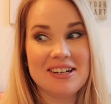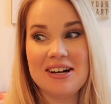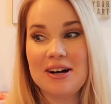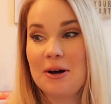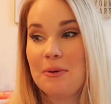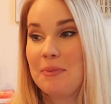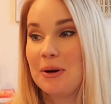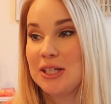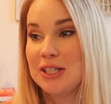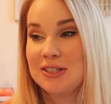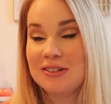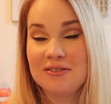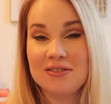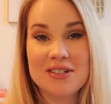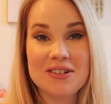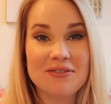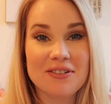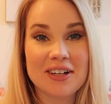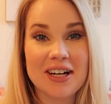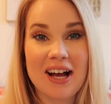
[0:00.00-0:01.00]
a bunch of
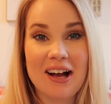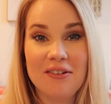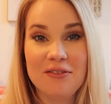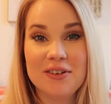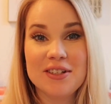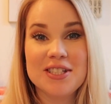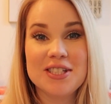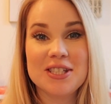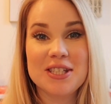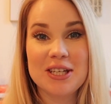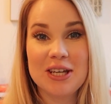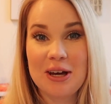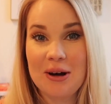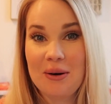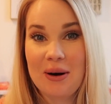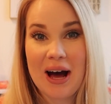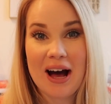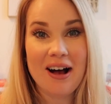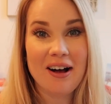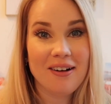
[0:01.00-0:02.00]
different outfits to go
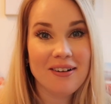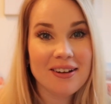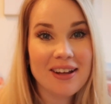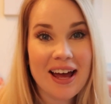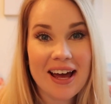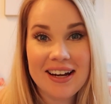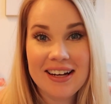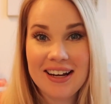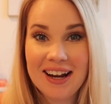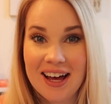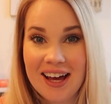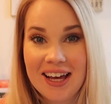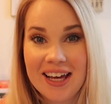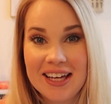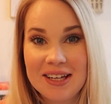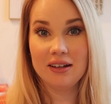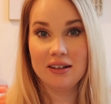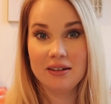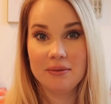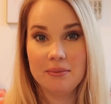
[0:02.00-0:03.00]
out at
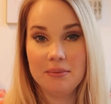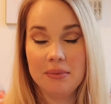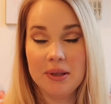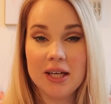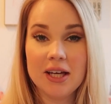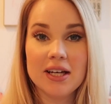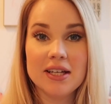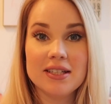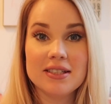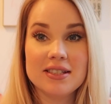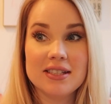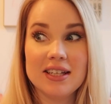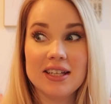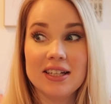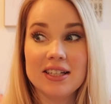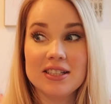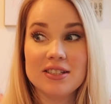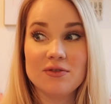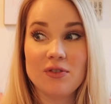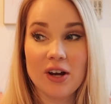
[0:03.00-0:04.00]
night, because it
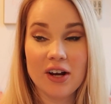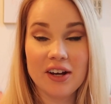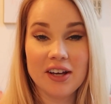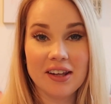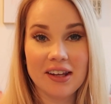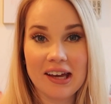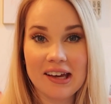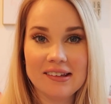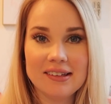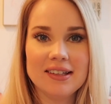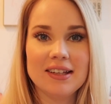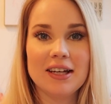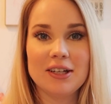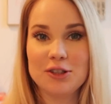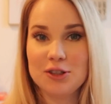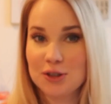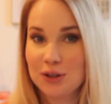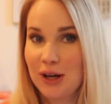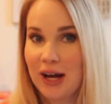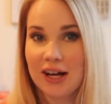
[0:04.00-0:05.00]
is very likely
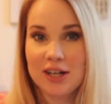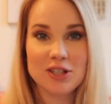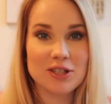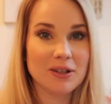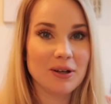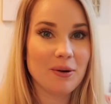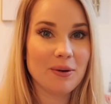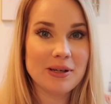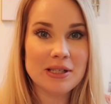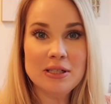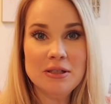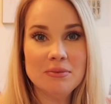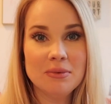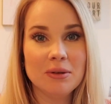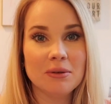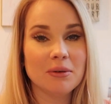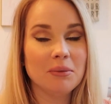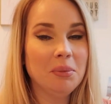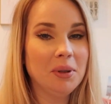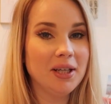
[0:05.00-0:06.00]
that you're actually going to be
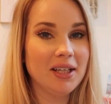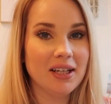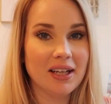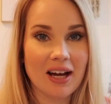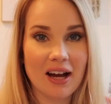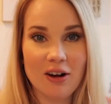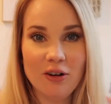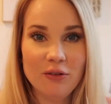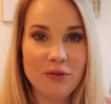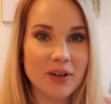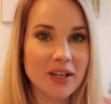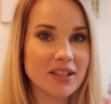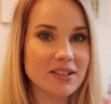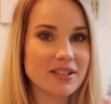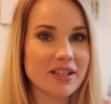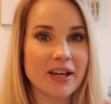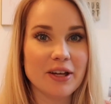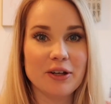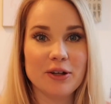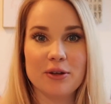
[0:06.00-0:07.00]
repeating
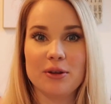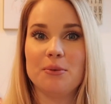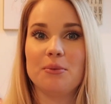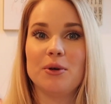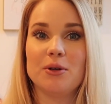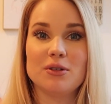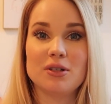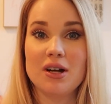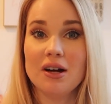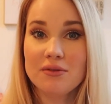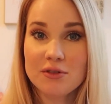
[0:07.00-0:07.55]
outfits that you're the most